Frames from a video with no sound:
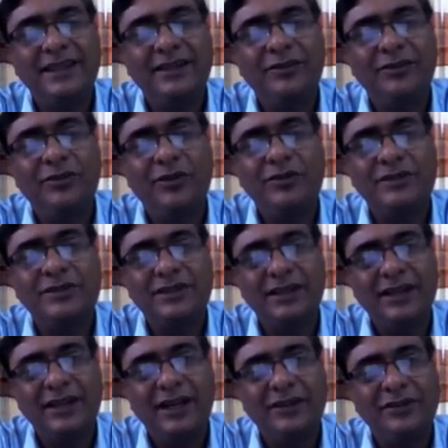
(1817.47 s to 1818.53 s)
draws a
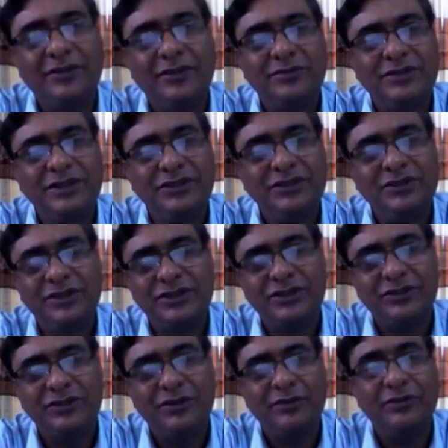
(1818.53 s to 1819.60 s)
kind of
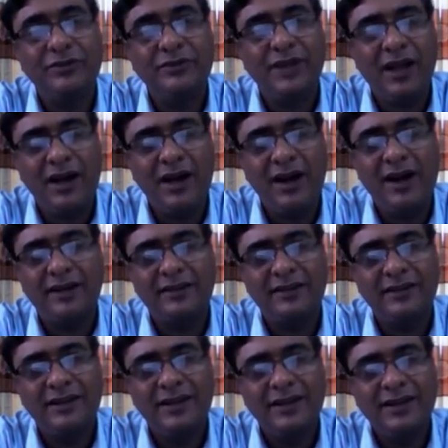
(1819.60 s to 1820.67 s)
situation of the art,
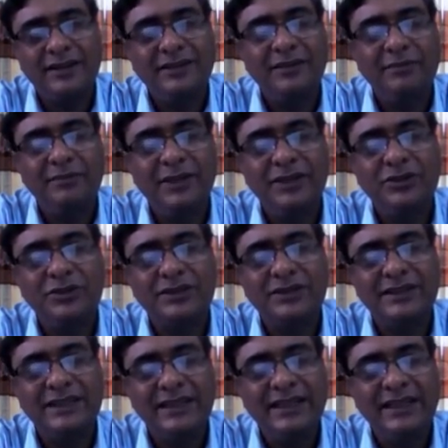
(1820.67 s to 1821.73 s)
the major
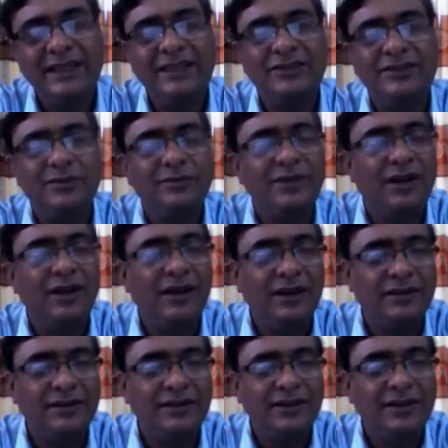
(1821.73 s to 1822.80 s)
cities of the
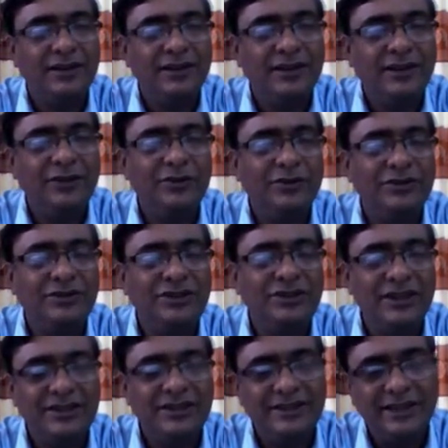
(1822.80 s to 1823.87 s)
art,
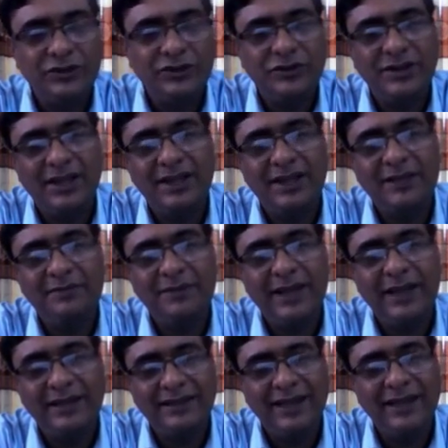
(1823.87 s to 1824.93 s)
Jerusalem,
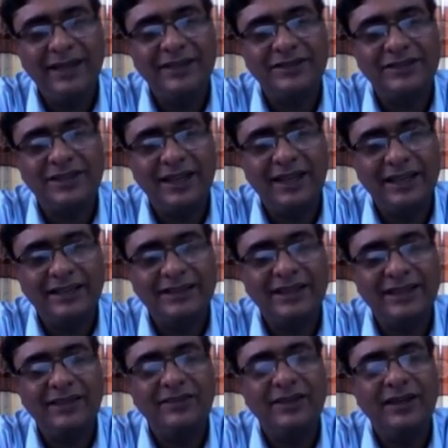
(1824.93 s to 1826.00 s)
Athens,
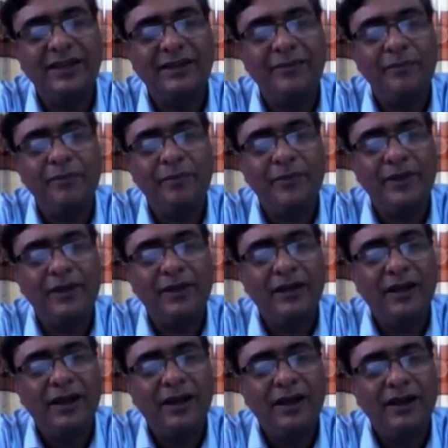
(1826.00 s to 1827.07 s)
Alexandria,
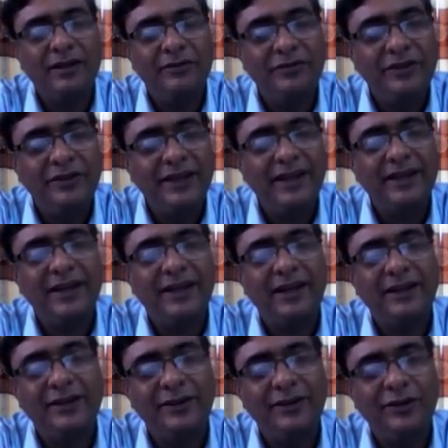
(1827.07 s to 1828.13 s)

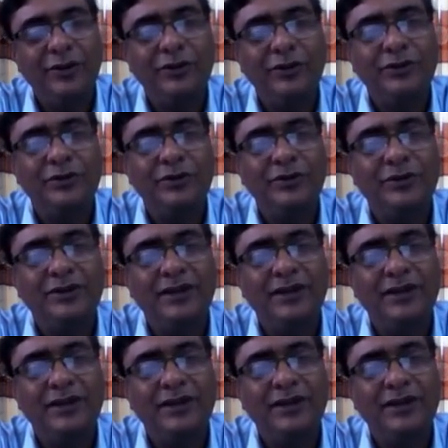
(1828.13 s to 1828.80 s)
Vienna, London,